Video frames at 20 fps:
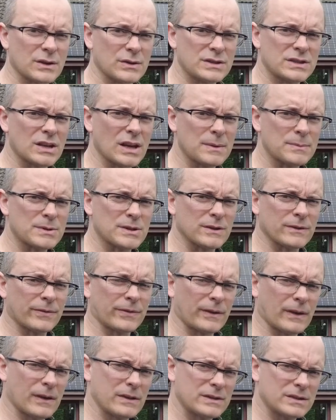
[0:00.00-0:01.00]
So in terms
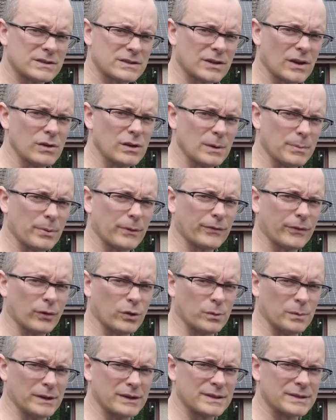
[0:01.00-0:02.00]
of solar
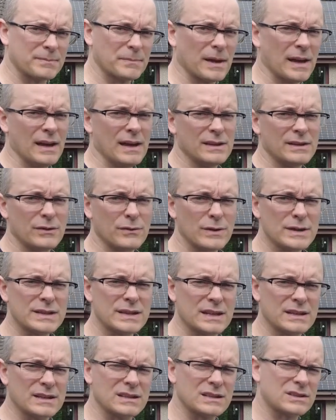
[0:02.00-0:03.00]
performance, there
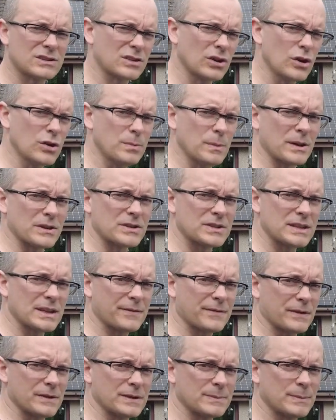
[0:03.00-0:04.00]
isn't too much
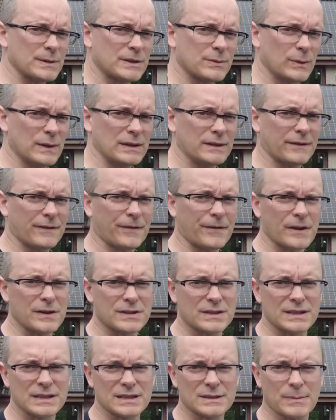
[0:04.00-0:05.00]
difference between the
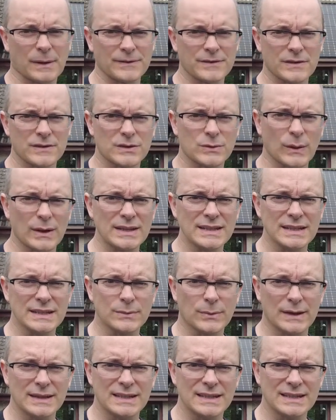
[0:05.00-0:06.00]
first six months of
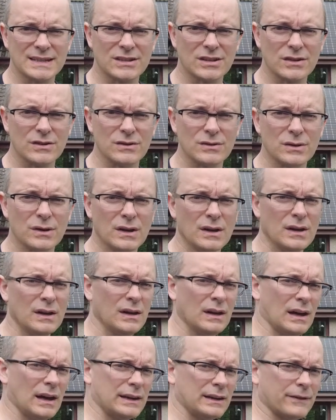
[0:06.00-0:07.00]
2022
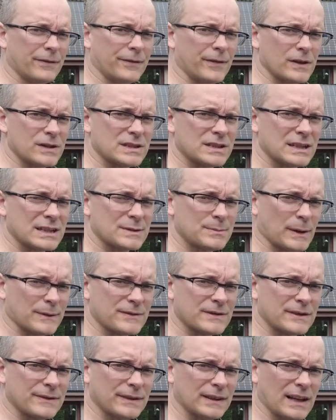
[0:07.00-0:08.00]
and the first six
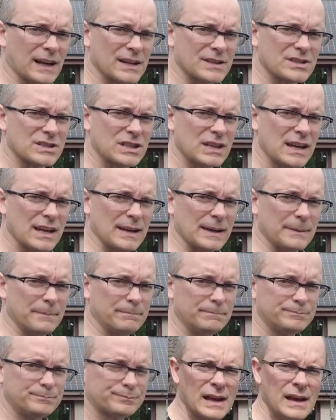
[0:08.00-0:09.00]
months of last year.
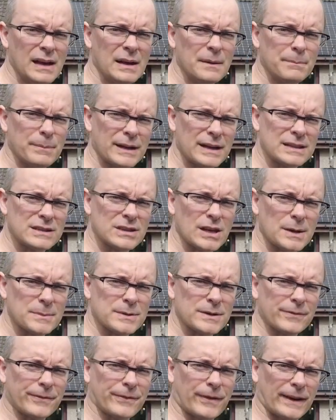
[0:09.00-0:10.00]
But in
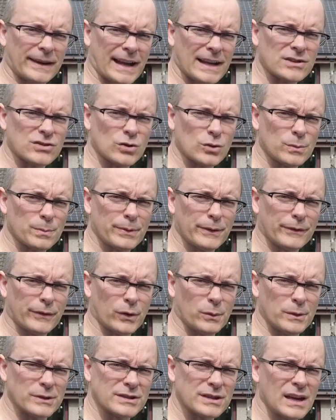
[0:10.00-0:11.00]
terms of financial
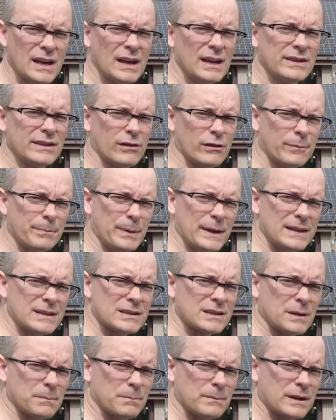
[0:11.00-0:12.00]
performance, there have been
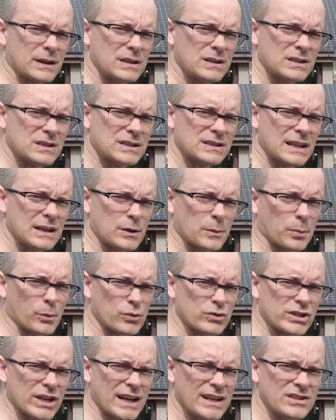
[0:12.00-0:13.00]
some
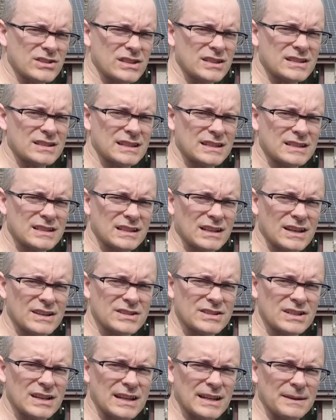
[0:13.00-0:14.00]
considerable changes since
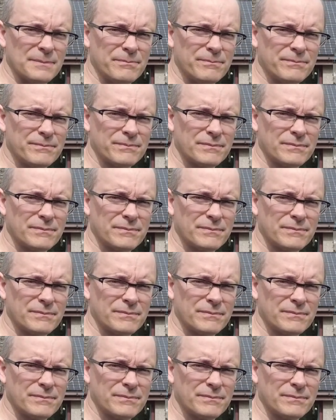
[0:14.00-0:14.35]
last year.